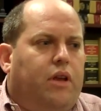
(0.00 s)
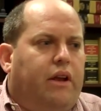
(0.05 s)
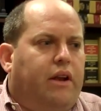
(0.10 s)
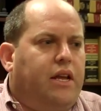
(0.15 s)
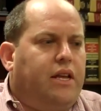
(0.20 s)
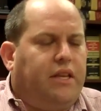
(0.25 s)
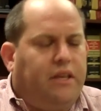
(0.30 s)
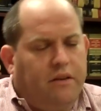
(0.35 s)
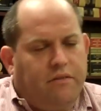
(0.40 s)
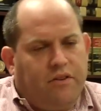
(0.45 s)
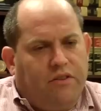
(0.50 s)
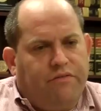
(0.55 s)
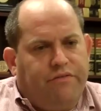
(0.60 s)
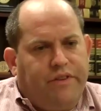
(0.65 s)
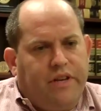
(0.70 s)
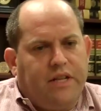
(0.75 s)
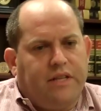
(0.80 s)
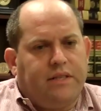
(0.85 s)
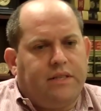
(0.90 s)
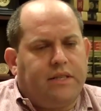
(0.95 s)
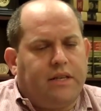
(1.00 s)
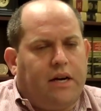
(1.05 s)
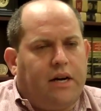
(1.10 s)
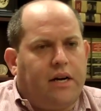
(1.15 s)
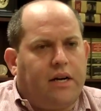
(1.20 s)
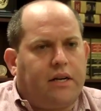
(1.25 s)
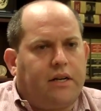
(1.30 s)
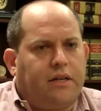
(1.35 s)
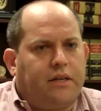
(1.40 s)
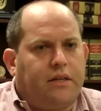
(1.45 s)
any given
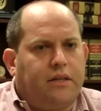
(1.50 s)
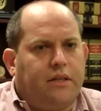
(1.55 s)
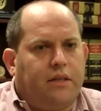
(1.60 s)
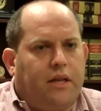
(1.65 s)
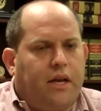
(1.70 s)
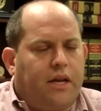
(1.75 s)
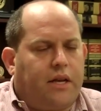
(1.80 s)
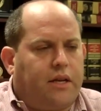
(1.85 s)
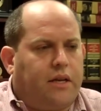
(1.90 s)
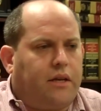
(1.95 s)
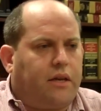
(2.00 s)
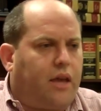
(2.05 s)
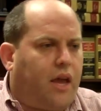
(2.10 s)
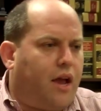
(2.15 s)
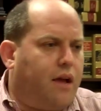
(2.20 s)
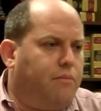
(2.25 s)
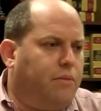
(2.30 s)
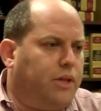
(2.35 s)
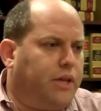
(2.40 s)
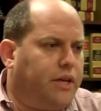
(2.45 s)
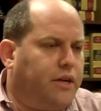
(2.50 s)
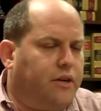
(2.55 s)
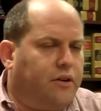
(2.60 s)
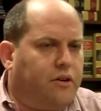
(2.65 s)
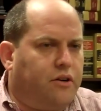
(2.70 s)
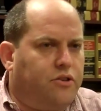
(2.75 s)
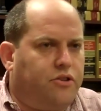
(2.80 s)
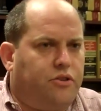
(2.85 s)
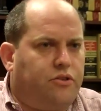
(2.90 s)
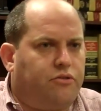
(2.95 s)
feedstock, like a camelina
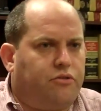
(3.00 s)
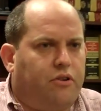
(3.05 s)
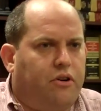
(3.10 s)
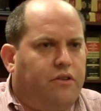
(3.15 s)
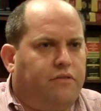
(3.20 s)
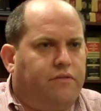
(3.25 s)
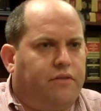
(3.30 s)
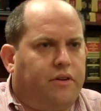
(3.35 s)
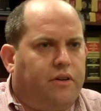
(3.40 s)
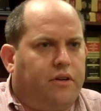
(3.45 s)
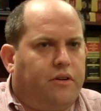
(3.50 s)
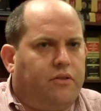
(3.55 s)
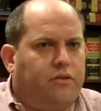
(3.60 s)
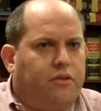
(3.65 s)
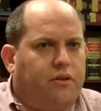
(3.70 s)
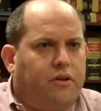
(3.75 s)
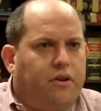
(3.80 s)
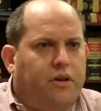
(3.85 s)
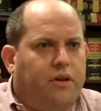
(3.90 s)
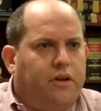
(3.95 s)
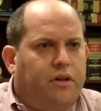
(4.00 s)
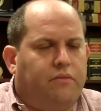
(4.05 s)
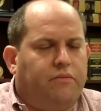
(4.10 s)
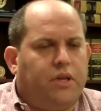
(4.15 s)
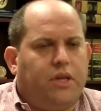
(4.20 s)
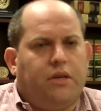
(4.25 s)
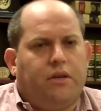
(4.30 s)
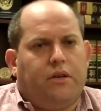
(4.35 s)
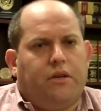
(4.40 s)
or a jatropha or a,